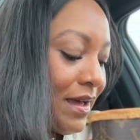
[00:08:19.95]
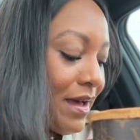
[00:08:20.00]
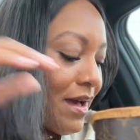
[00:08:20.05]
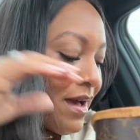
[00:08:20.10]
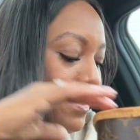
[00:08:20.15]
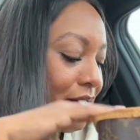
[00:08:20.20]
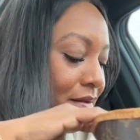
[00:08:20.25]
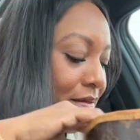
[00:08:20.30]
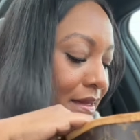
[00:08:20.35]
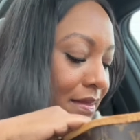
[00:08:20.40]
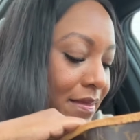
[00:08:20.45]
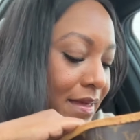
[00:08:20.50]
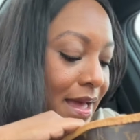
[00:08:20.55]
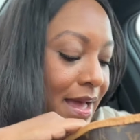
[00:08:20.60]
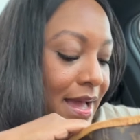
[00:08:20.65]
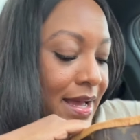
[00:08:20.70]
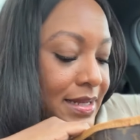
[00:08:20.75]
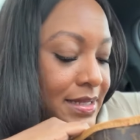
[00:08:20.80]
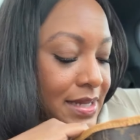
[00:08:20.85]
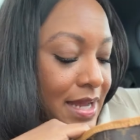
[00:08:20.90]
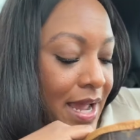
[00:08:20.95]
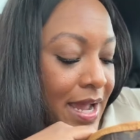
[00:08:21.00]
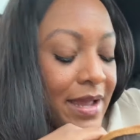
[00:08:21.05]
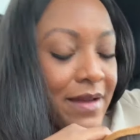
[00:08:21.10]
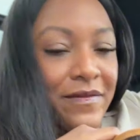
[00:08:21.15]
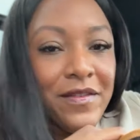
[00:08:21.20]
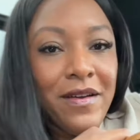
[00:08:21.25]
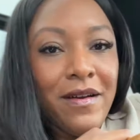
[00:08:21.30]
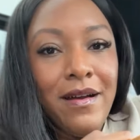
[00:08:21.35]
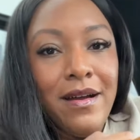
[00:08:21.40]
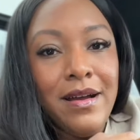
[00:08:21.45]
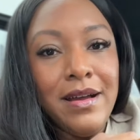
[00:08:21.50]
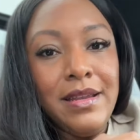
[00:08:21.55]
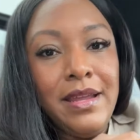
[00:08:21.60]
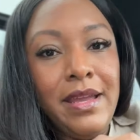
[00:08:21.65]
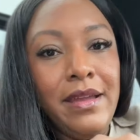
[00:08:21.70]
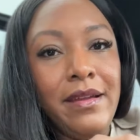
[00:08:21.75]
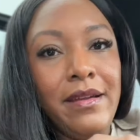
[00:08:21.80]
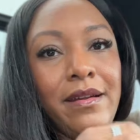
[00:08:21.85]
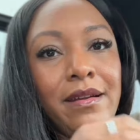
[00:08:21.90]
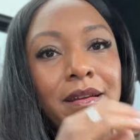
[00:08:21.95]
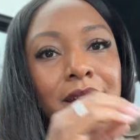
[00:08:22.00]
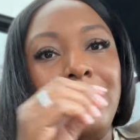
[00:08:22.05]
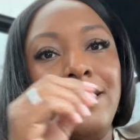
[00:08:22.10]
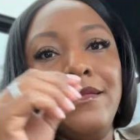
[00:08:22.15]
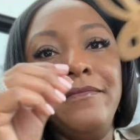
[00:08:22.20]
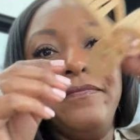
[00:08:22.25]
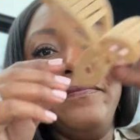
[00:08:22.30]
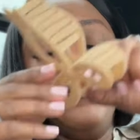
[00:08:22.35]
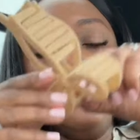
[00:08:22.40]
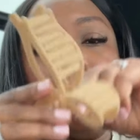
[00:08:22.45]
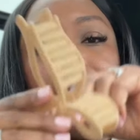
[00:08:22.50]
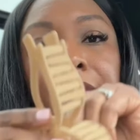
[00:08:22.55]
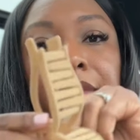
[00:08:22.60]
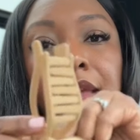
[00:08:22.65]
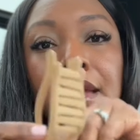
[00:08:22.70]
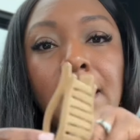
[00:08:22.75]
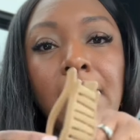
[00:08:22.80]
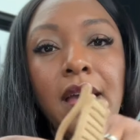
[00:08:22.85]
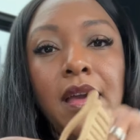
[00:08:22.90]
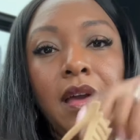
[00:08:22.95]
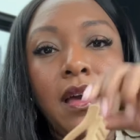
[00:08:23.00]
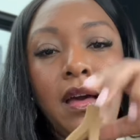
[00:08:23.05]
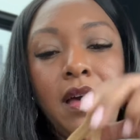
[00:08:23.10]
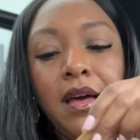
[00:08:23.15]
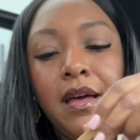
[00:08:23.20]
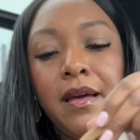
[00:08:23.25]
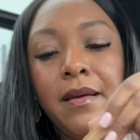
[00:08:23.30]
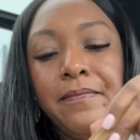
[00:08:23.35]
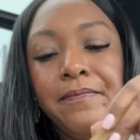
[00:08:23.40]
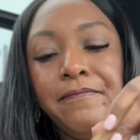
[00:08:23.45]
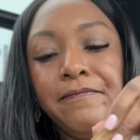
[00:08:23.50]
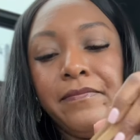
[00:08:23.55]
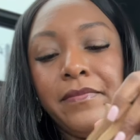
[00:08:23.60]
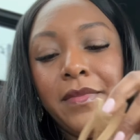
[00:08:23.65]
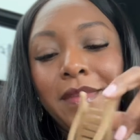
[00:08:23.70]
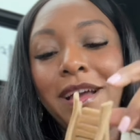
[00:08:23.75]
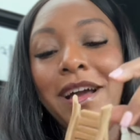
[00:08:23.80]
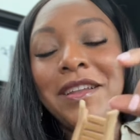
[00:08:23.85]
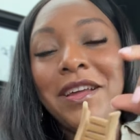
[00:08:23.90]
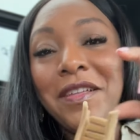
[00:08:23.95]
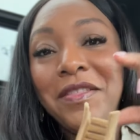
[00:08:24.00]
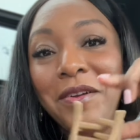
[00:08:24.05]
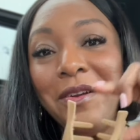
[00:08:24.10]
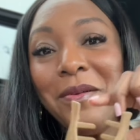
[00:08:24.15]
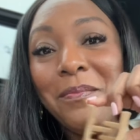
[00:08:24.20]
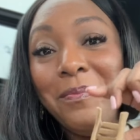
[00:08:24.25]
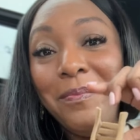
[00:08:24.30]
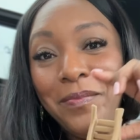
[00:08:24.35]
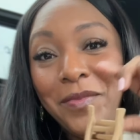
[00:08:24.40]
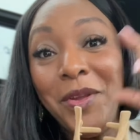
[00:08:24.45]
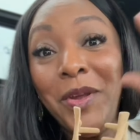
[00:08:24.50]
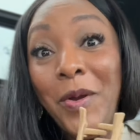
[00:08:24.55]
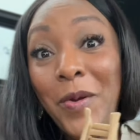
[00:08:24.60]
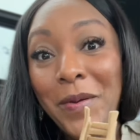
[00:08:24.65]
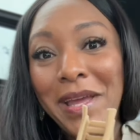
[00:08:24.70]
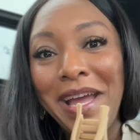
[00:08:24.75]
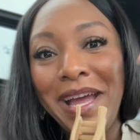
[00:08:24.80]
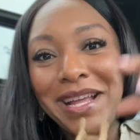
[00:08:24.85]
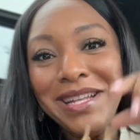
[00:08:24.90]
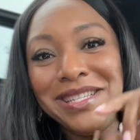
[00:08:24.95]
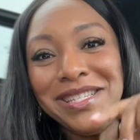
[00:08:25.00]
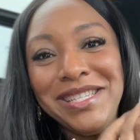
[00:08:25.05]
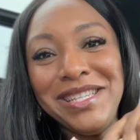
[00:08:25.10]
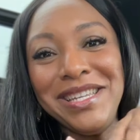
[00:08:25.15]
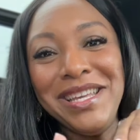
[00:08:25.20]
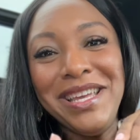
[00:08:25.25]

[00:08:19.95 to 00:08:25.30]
Other than that, I have got here another coquette,